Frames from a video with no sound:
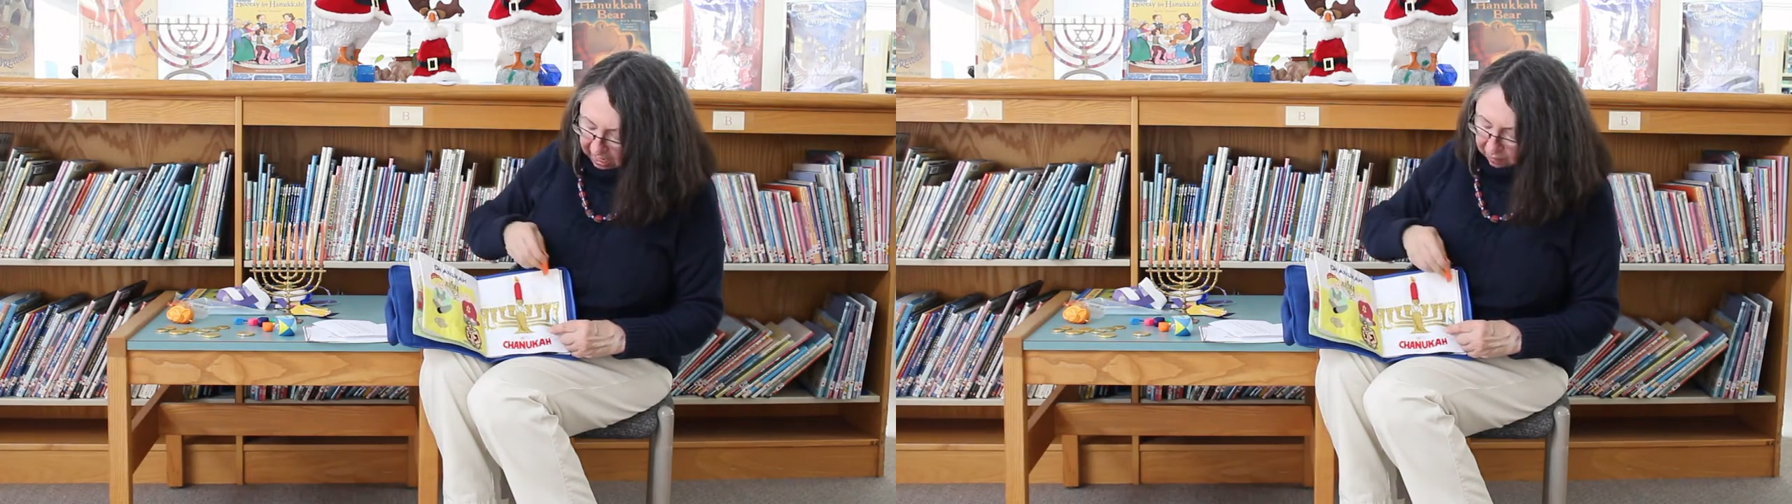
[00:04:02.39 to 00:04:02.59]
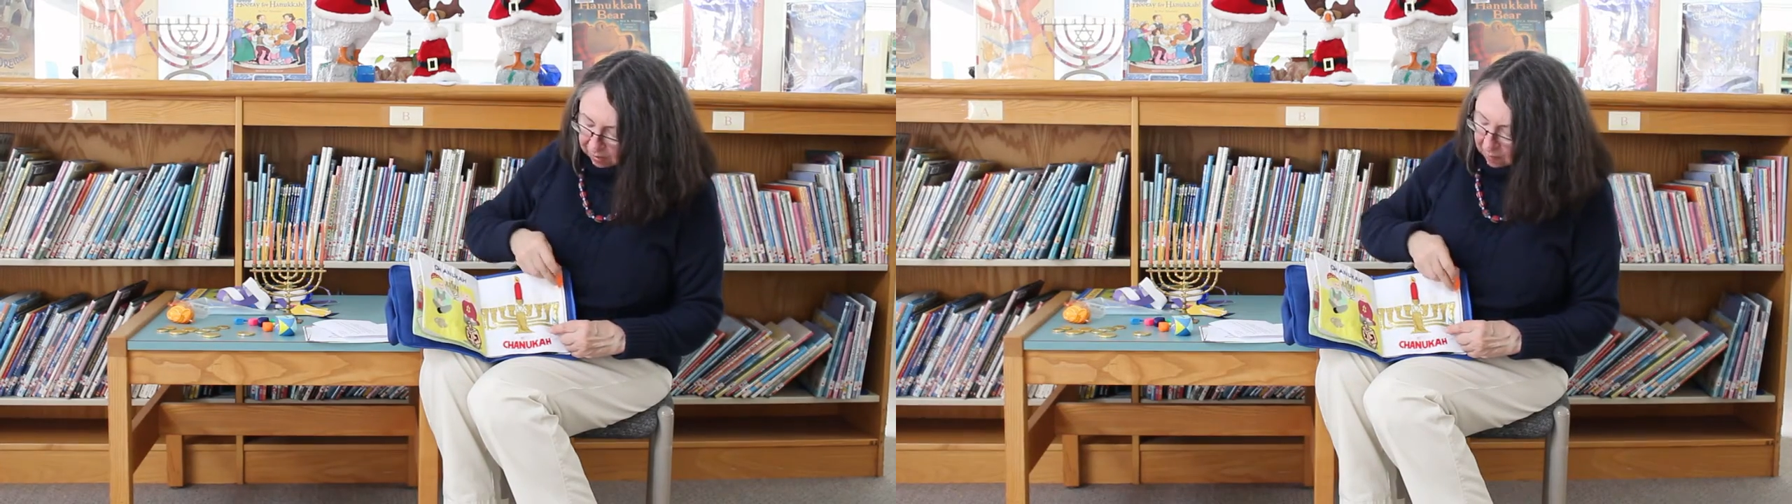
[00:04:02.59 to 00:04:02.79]

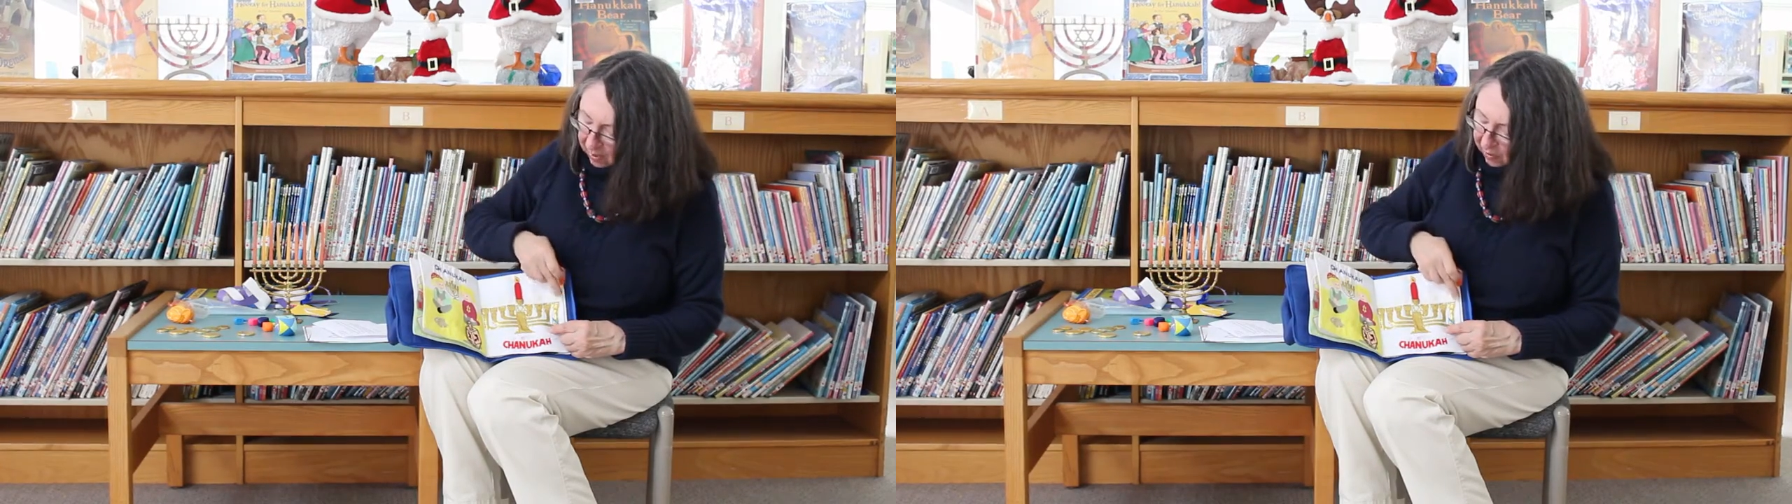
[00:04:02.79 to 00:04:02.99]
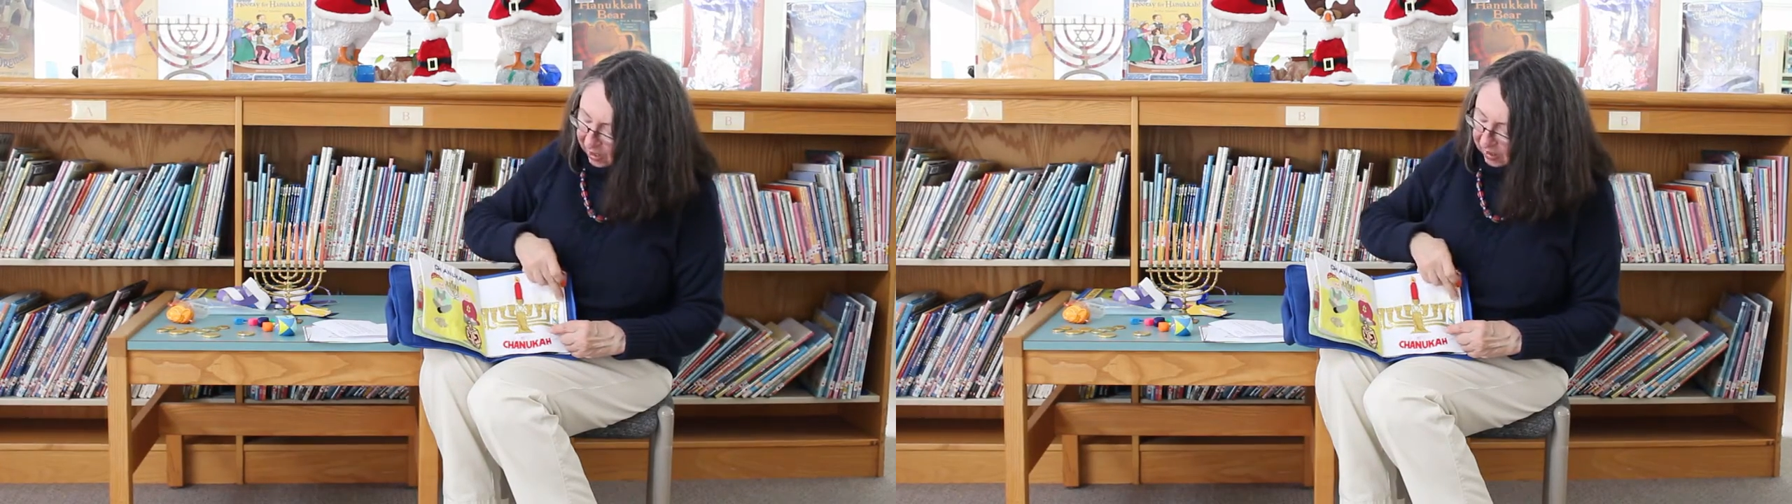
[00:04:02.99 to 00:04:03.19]
And
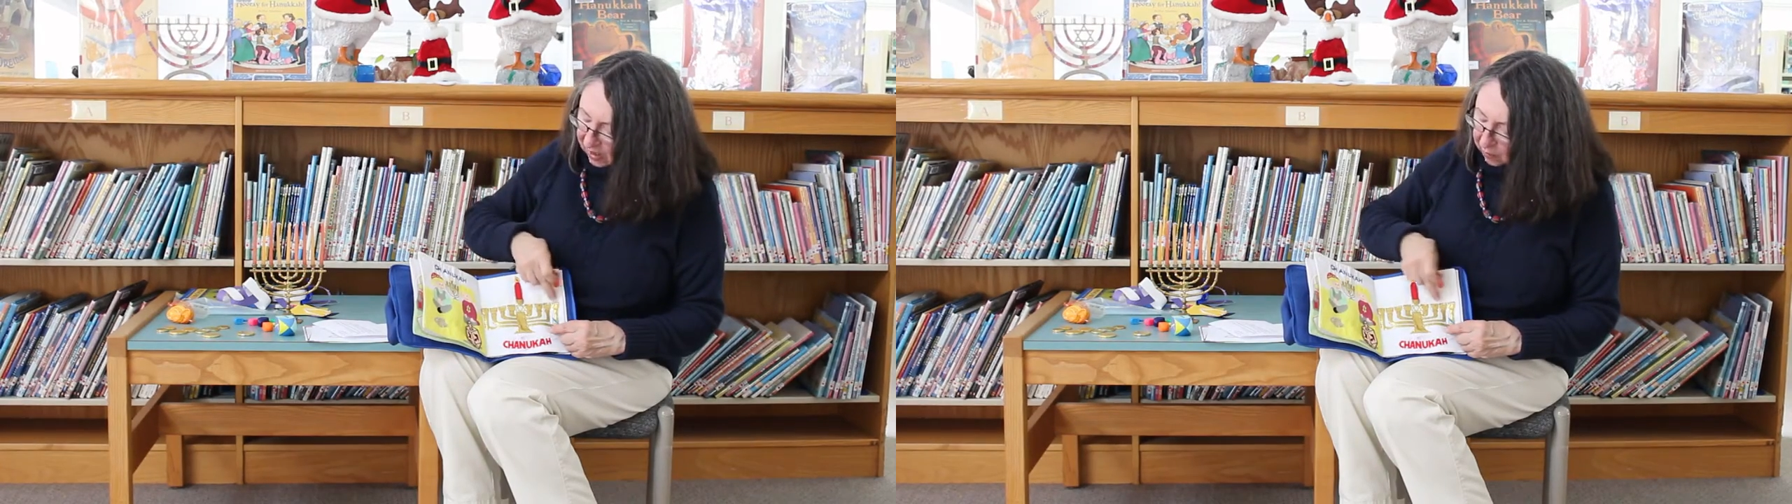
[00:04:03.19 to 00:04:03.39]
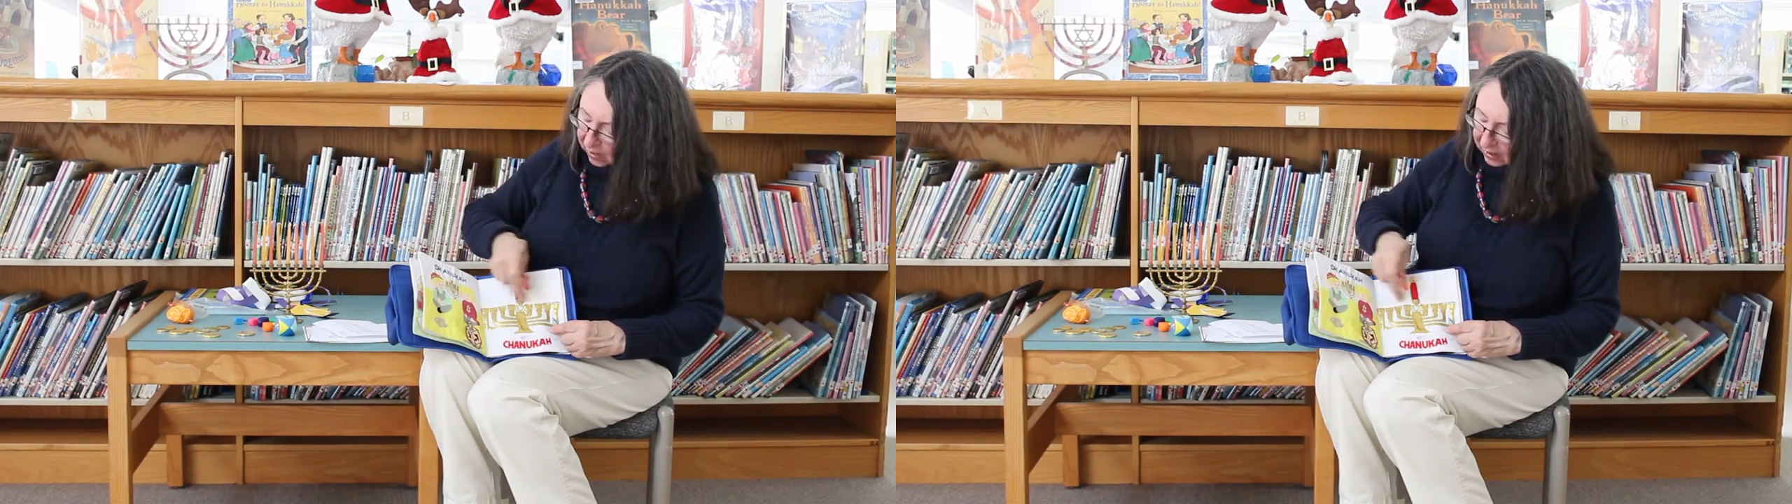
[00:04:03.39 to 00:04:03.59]
remember I
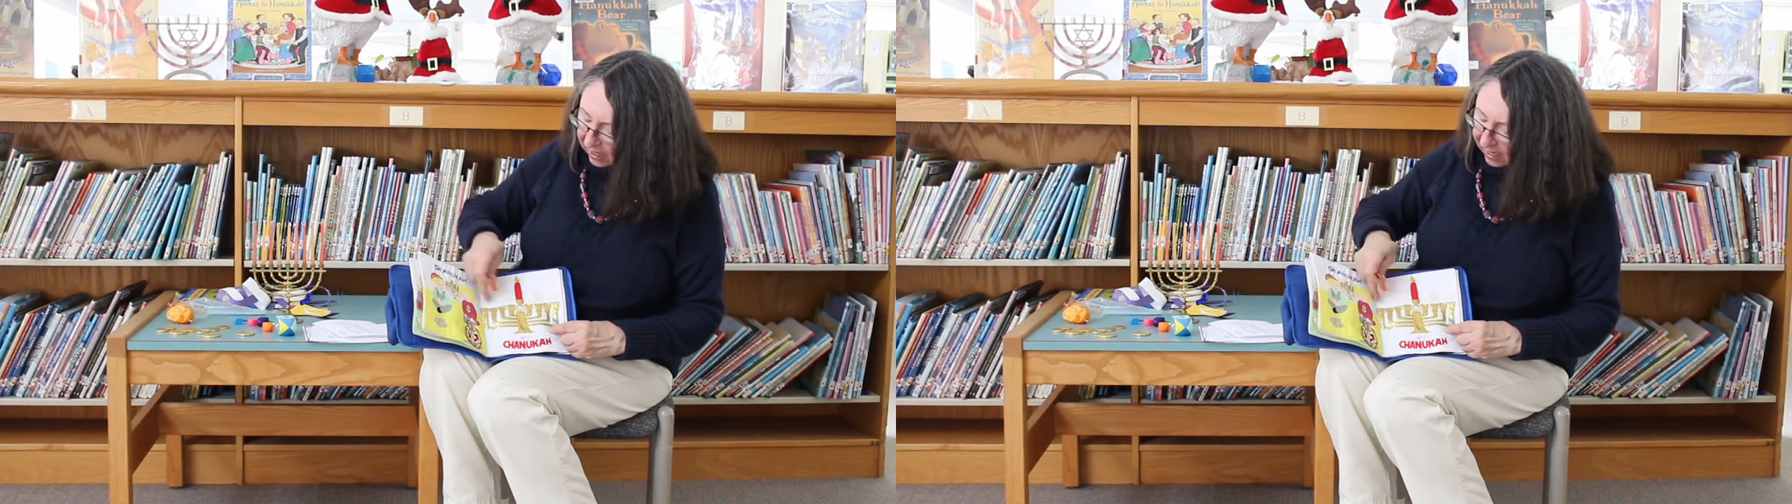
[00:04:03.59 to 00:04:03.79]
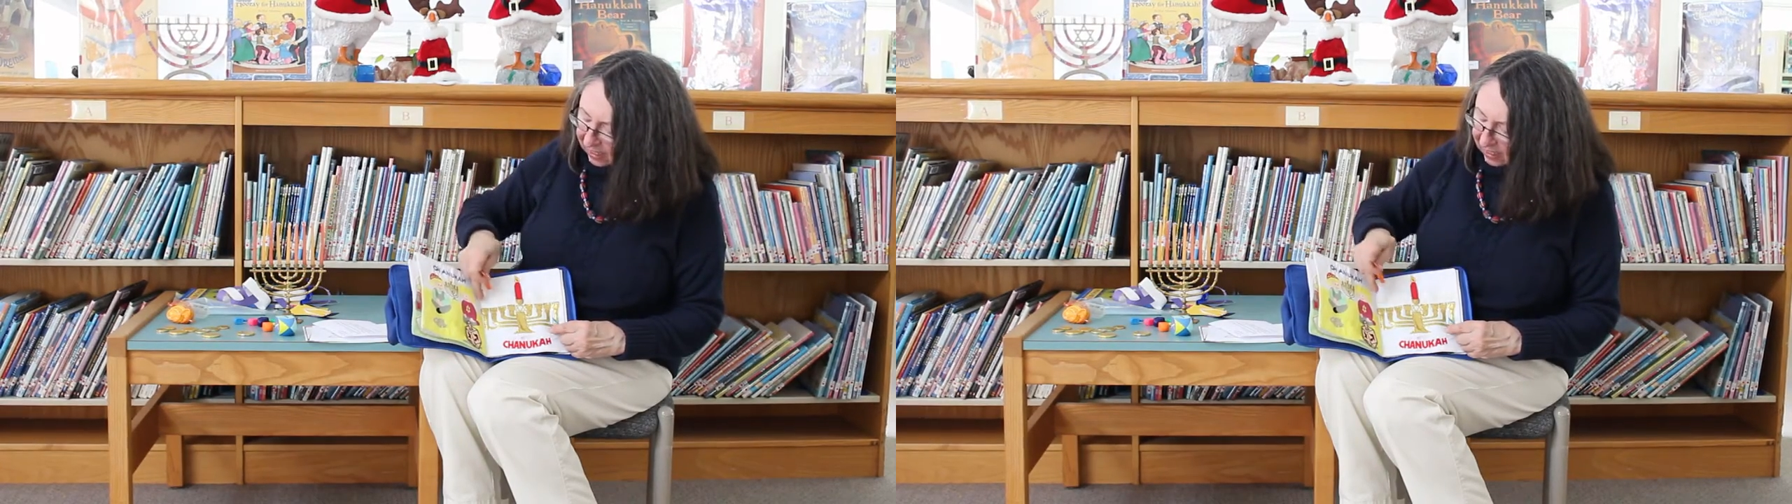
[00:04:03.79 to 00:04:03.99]
said we
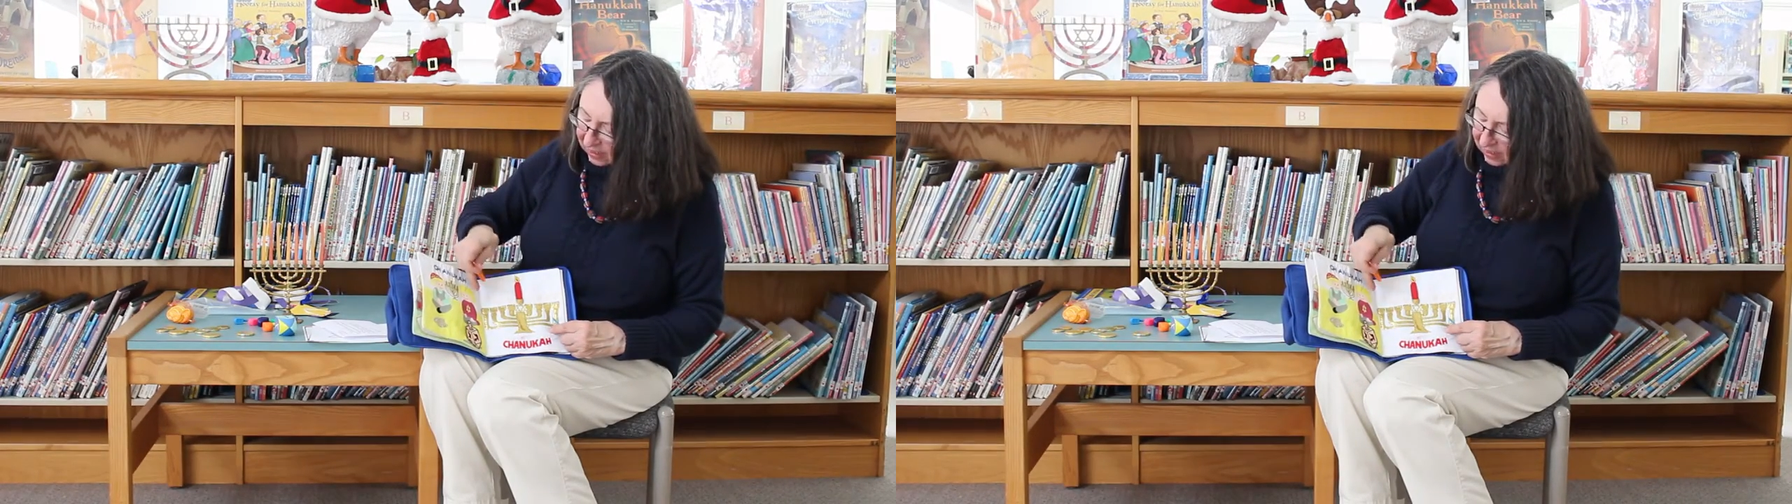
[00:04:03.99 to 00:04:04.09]
light,